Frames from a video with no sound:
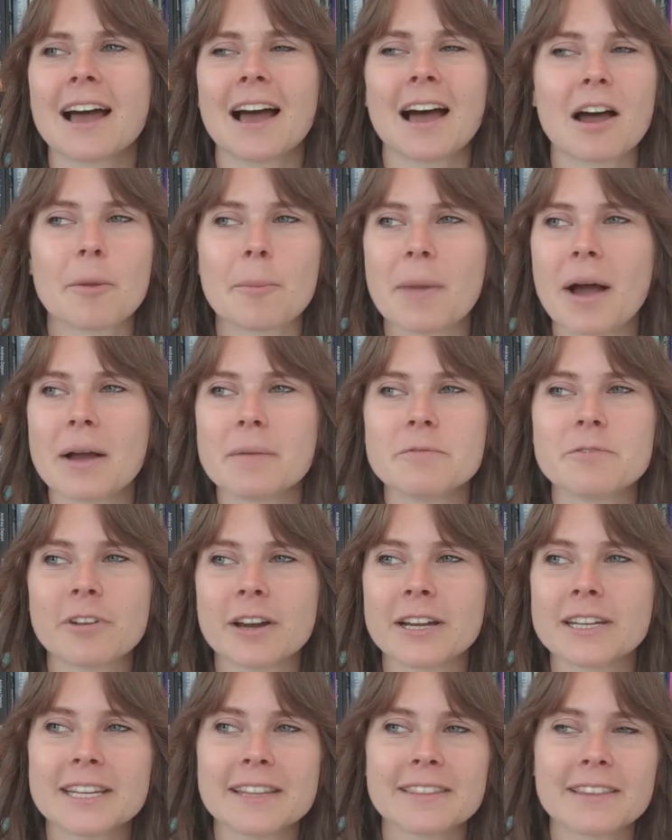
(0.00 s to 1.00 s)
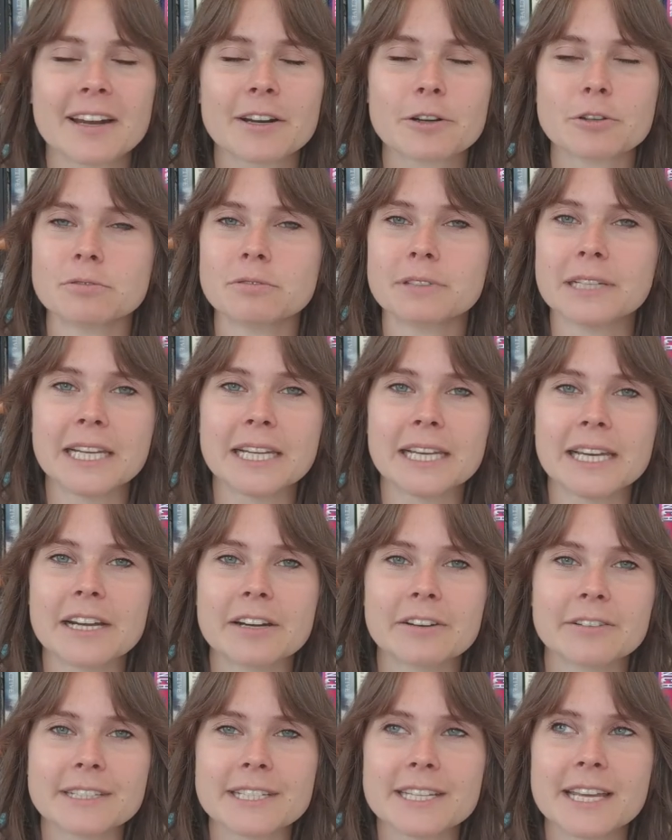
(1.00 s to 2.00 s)
I'm finding that a really
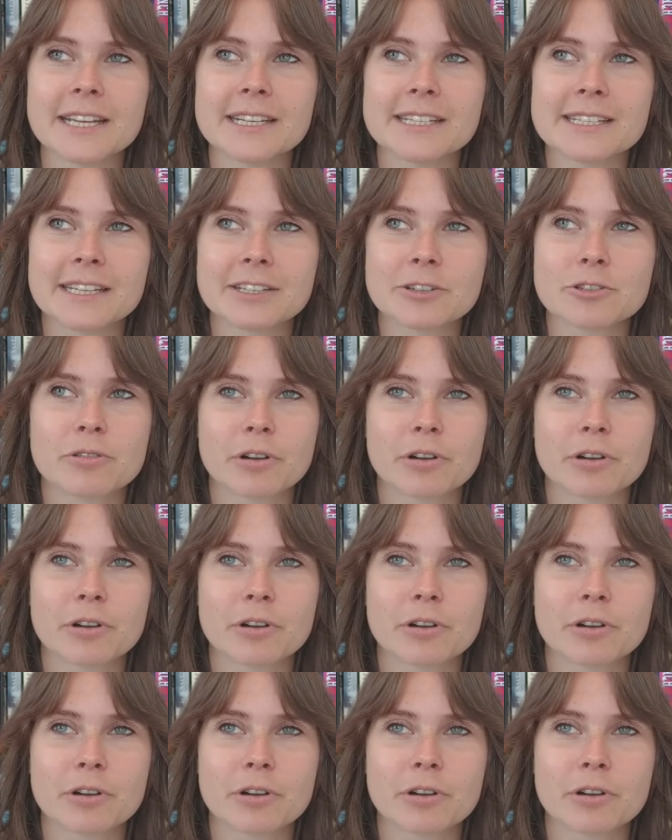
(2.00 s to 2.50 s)
irritating